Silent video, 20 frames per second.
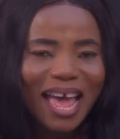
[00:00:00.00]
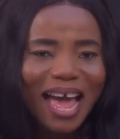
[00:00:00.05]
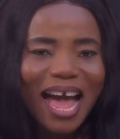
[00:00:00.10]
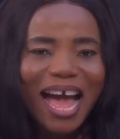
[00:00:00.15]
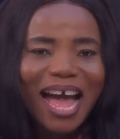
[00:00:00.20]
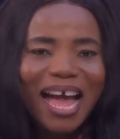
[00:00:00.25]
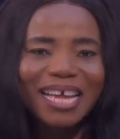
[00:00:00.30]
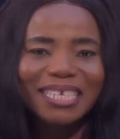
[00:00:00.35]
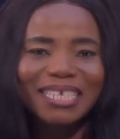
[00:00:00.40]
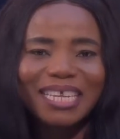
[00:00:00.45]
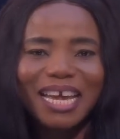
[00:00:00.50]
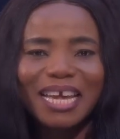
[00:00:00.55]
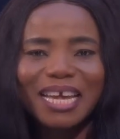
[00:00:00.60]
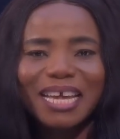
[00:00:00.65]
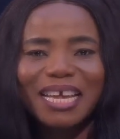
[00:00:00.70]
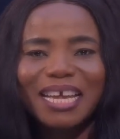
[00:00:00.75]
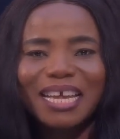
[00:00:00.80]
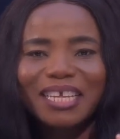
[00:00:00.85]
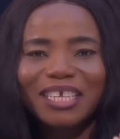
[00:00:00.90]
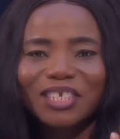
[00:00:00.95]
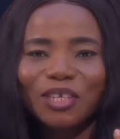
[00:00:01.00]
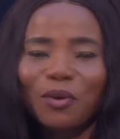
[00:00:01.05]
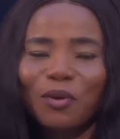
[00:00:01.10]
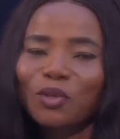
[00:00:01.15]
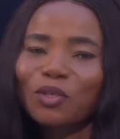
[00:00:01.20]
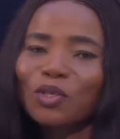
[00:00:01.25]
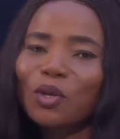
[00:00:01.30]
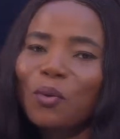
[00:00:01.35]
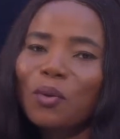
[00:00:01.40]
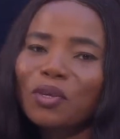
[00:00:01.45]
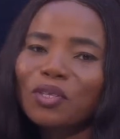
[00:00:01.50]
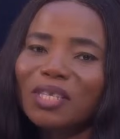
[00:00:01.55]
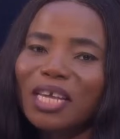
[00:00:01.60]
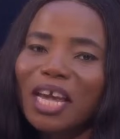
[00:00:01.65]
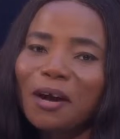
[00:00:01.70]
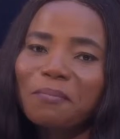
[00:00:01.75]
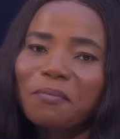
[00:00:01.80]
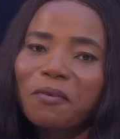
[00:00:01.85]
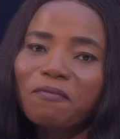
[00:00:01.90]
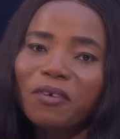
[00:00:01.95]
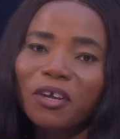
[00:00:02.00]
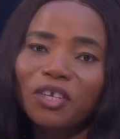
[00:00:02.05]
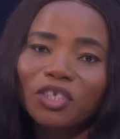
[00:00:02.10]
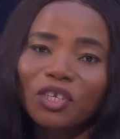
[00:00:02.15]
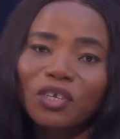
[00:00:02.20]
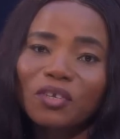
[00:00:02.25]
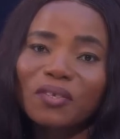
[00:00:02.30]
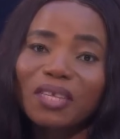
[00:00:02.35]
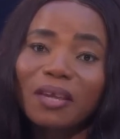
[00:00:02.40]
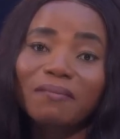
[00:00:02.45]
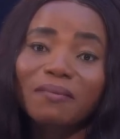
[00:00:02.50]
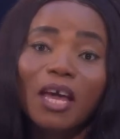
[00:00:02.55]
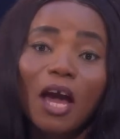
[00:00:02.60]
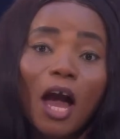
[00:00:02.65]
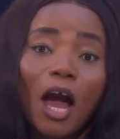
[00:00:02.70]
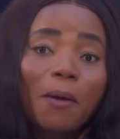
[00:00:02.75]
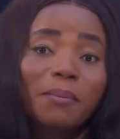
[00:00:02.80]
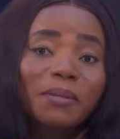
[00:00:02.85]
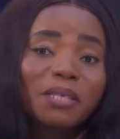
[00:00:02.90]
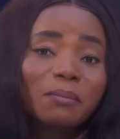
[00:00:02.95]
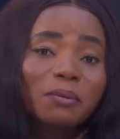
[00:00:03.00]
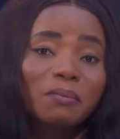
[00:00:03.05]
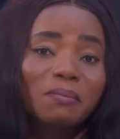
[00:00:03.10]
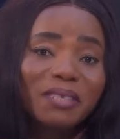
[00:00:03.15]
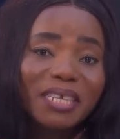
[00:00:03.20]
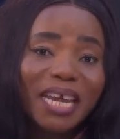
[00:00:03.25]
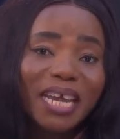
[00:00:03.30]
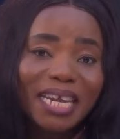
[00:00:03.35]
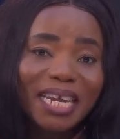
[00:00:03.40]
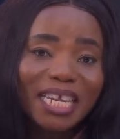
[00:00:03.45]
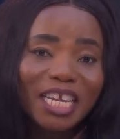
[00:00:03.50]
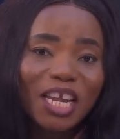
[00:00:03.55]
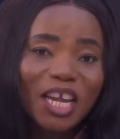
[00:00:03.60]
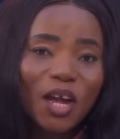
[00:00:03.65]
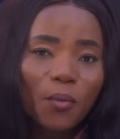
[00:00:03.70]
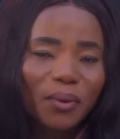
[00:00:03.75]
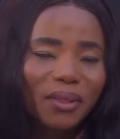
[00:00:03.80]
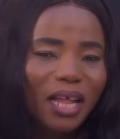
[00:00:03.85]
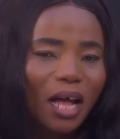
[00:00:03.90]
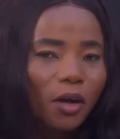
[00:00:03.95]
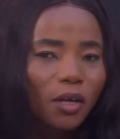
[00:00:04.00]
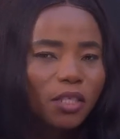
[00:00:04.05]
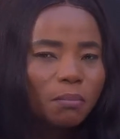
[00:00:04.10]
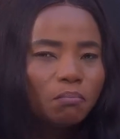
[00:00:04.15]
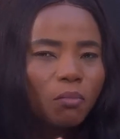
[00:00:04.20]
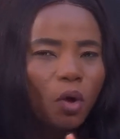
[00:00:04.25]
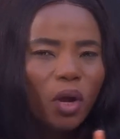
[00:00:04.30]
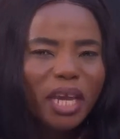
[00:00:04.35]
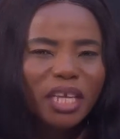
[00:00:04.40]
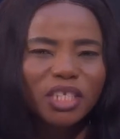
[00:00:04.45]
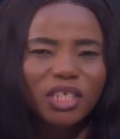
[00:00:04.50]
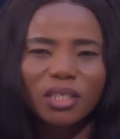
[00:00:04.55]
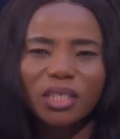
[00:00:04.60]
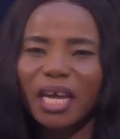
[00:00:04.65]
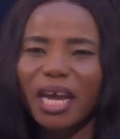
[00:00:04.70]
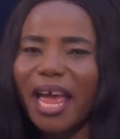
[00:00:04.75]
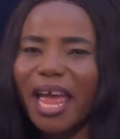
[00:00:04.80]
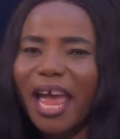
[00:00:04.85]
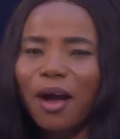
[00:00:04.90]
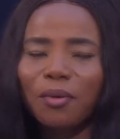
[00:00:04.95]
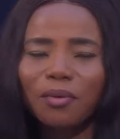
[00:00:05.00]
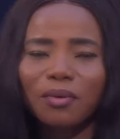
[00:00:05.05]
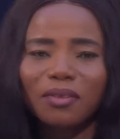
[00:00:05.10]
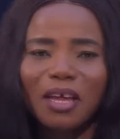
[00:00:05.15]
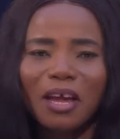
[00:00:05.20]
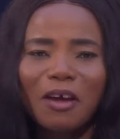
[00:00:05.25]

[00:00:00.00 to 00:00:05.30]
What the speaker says: And she also wants to help professionals give their optimum daily without mortgaging their health